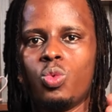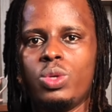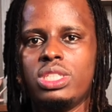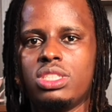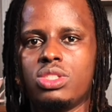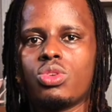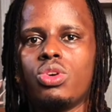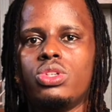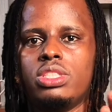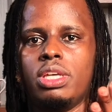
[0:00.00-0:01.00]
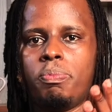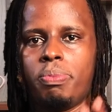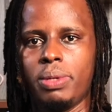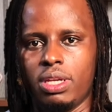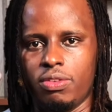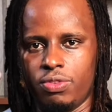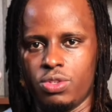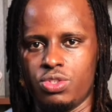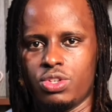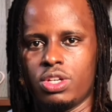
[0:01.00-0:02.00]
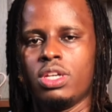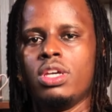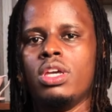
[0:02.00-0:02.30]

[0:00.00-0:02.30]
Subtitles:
which is called the pre-infusion.